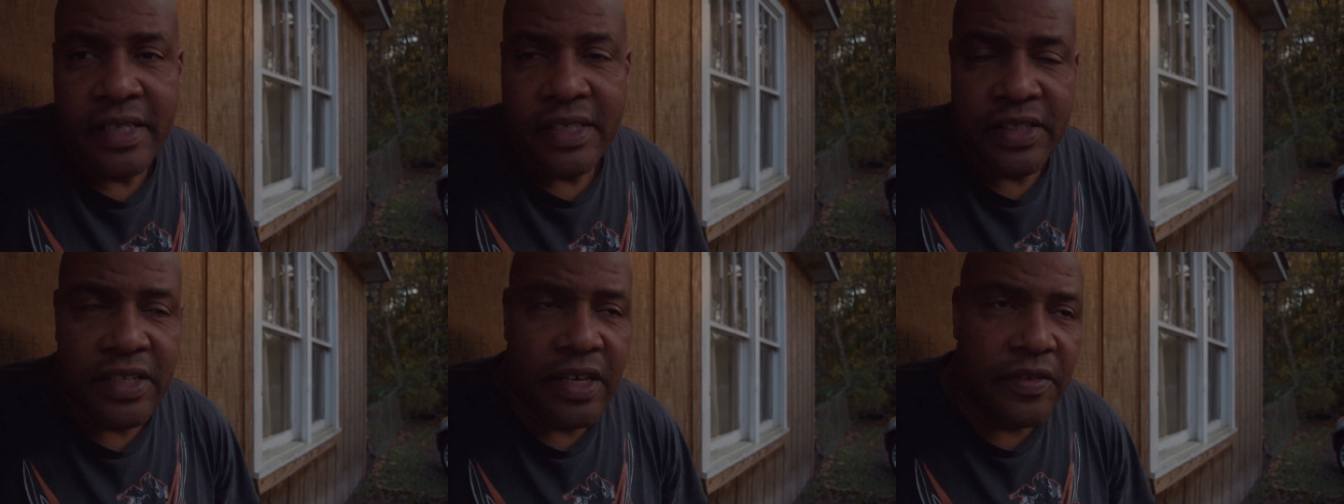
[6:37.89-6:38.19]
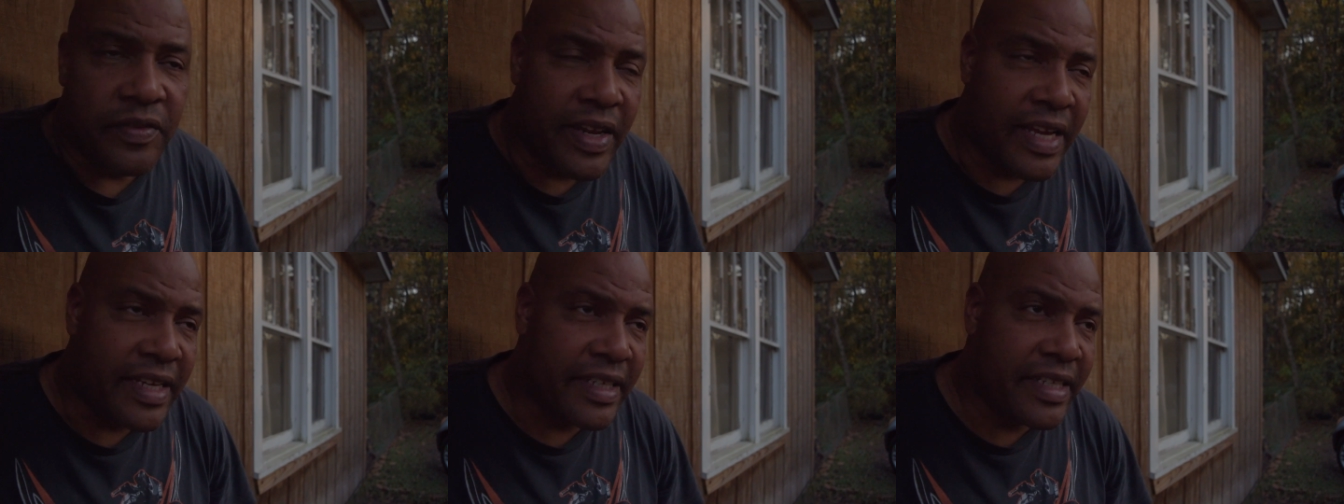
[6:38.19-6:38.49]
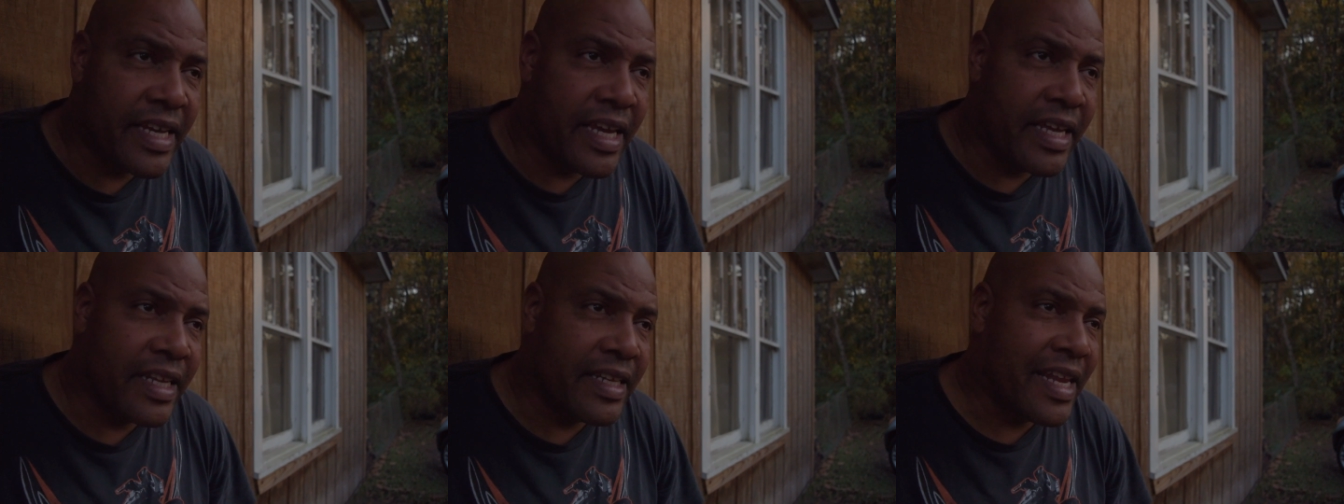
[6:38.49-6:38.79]
Stuff
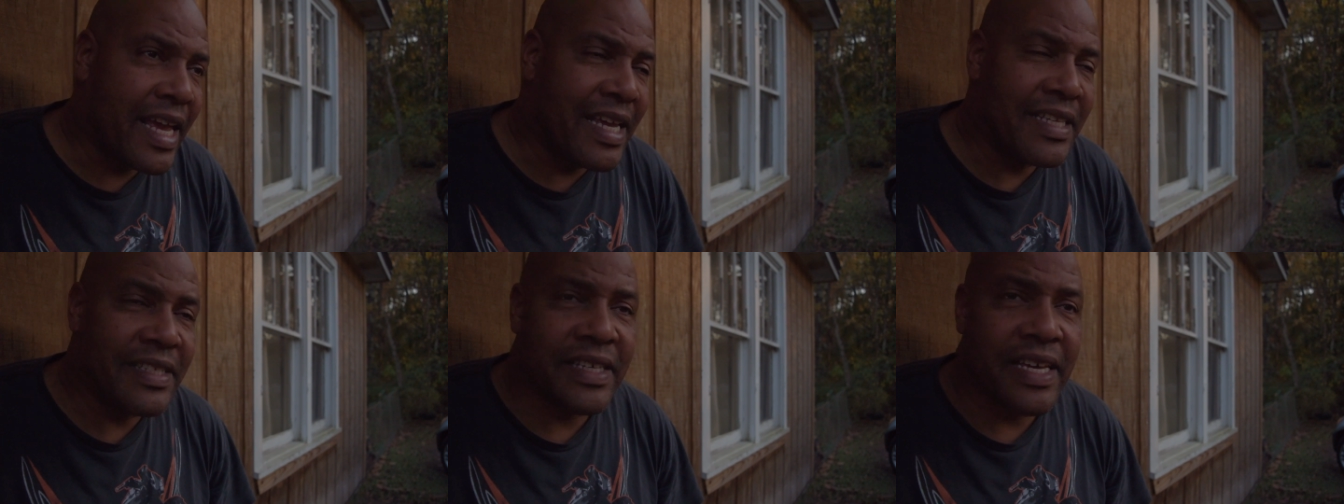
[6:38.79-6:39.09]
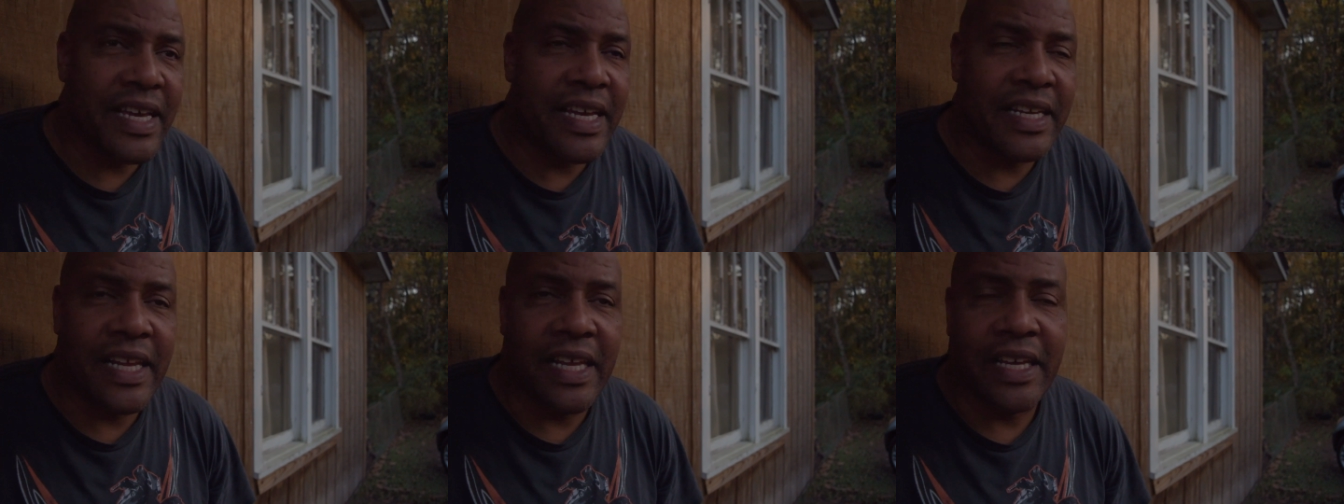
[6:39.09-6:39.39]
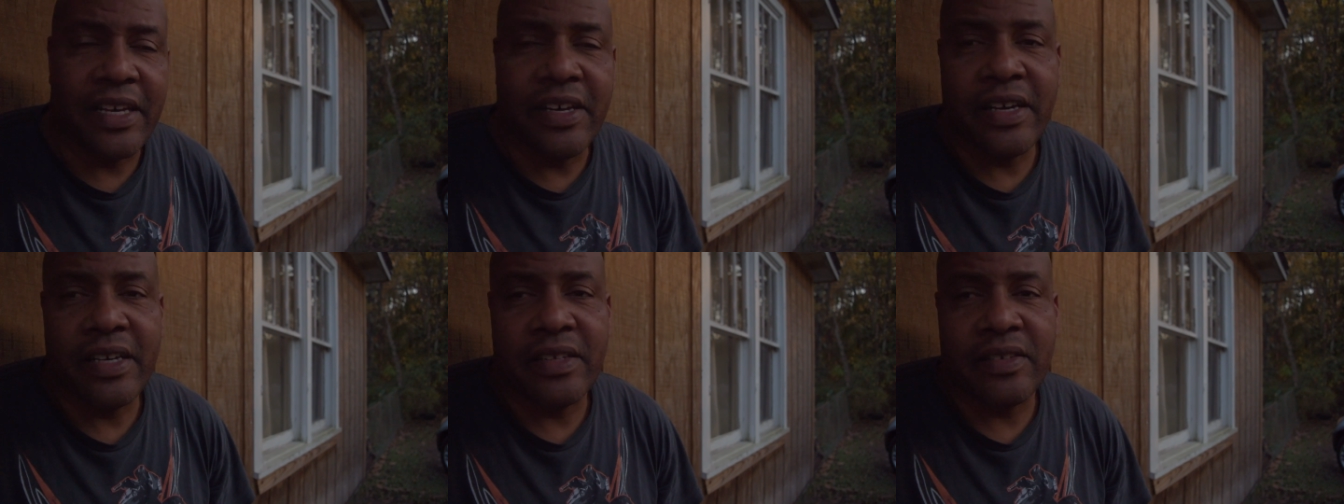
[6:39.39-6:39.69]
like that. Not saying
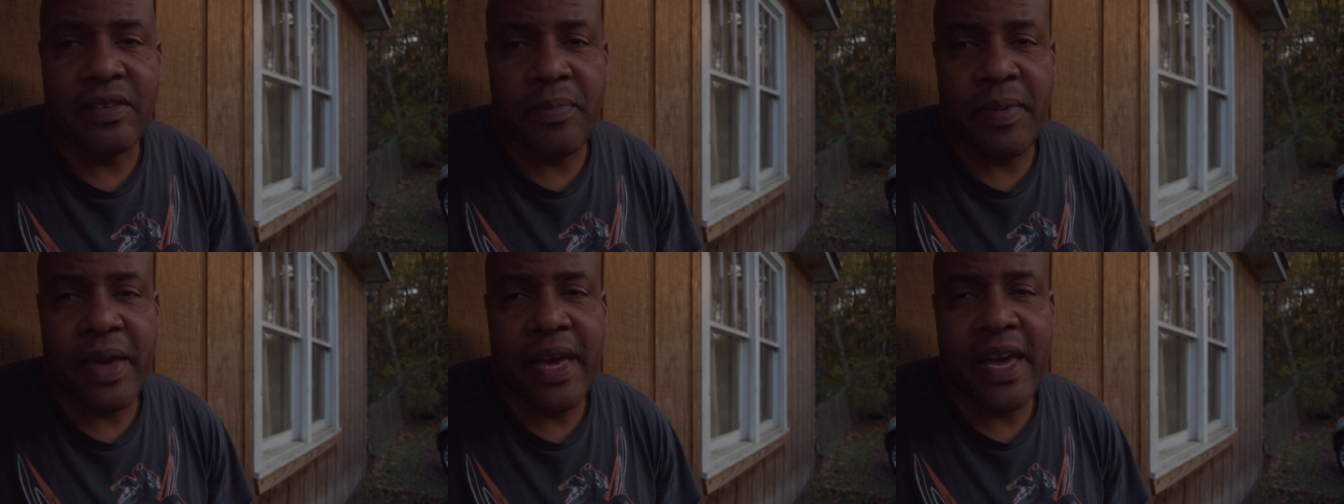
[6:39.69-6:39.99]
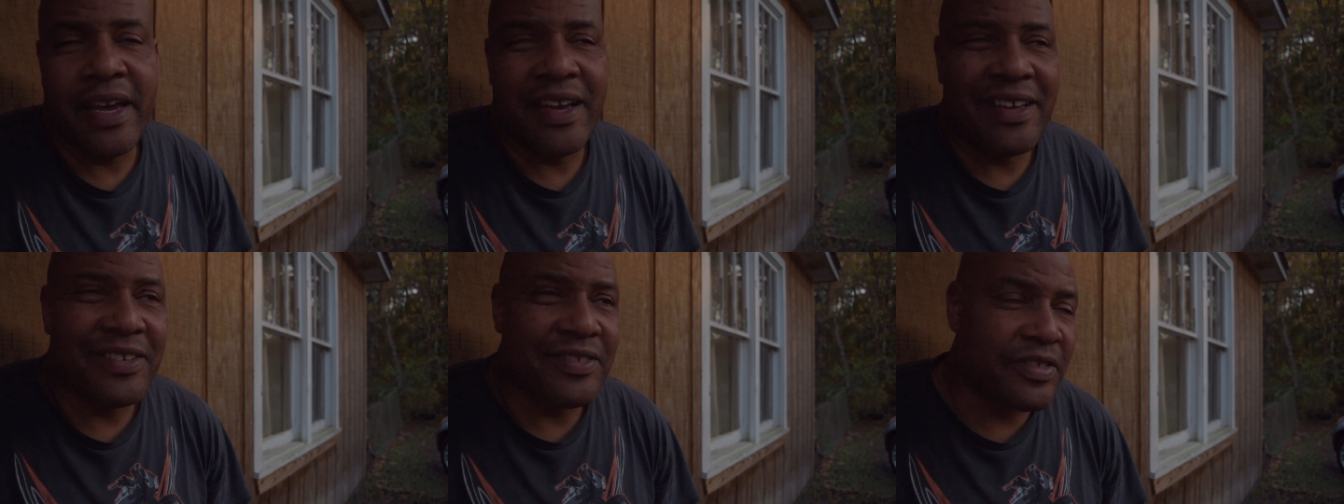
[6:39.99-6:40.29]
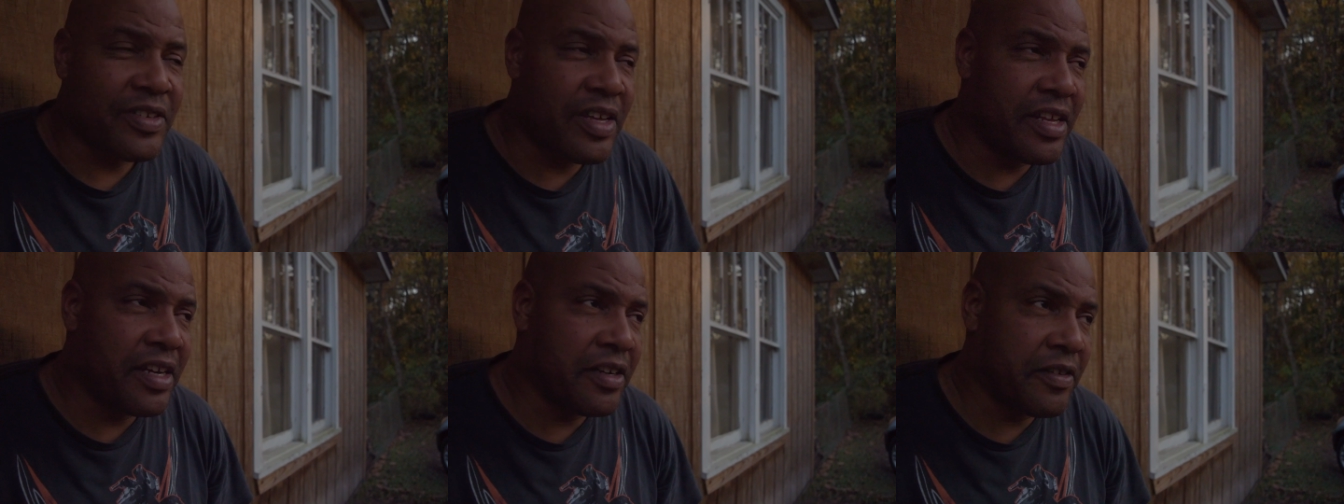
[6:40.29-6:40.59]
that cookies are bad,
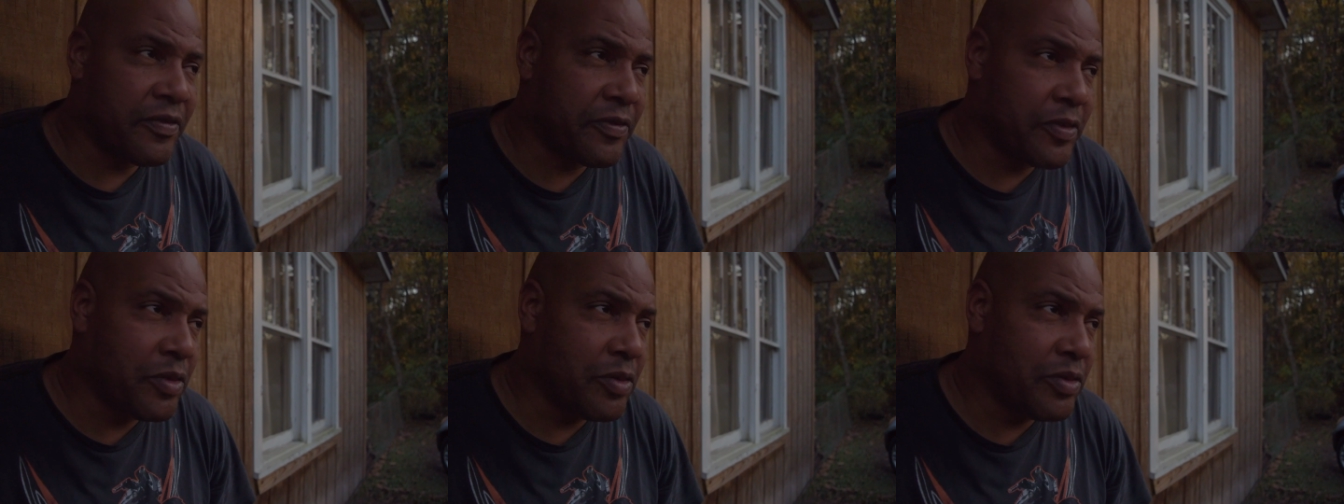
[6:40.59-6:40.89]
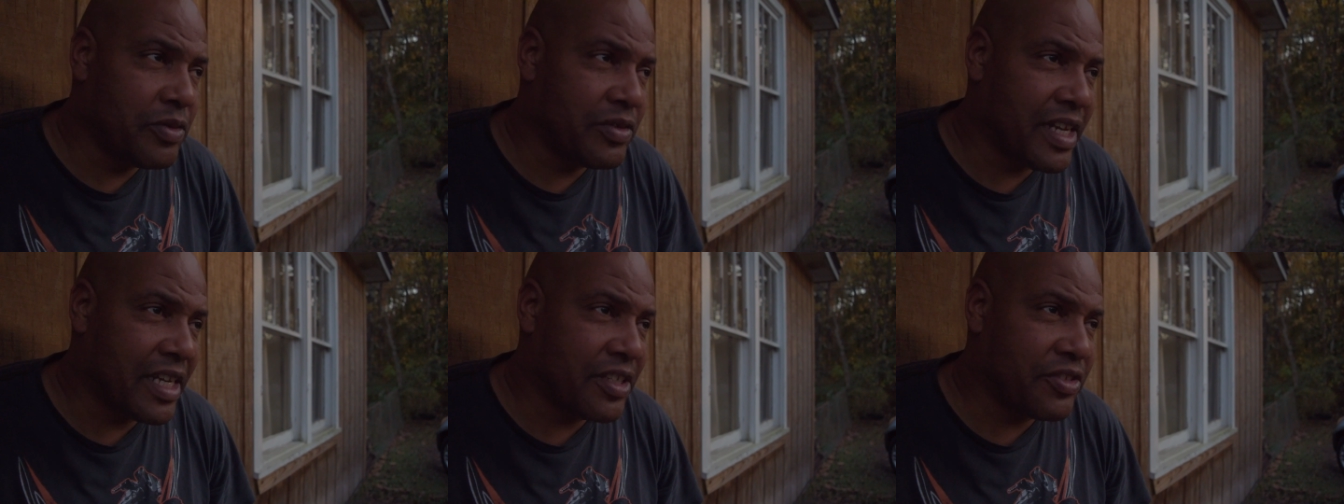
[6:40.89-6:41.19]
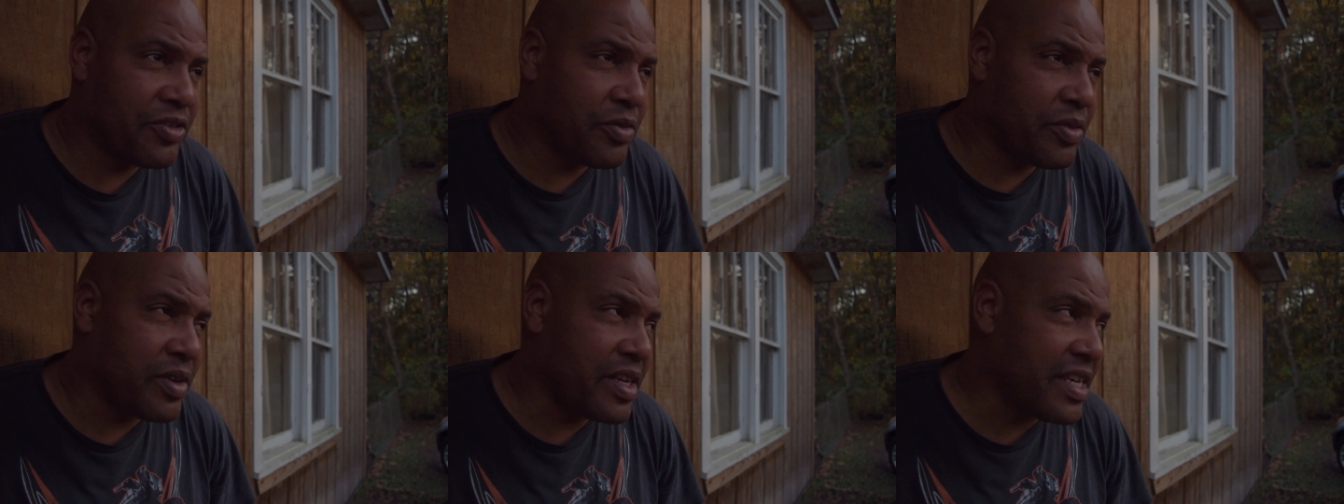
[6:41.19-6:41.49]
because none of the food
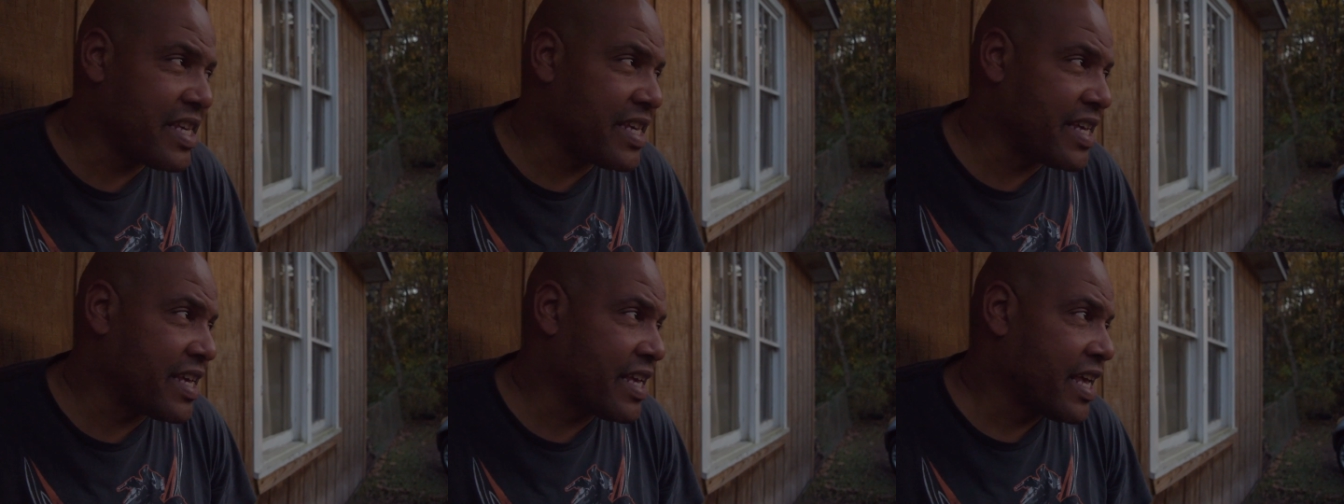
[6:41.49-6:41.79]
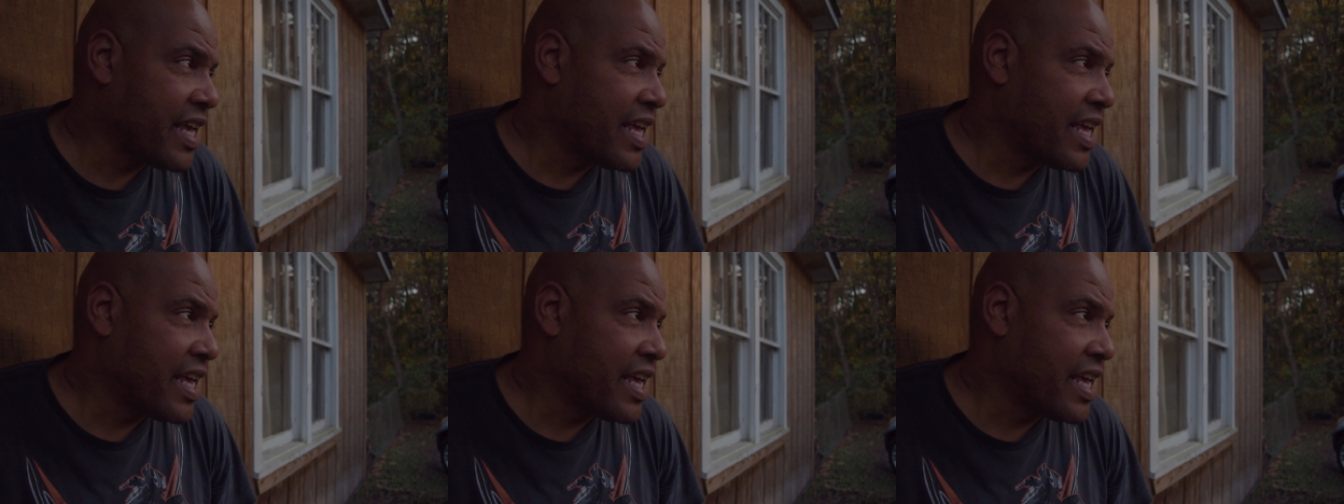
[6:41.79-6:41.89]
that you eat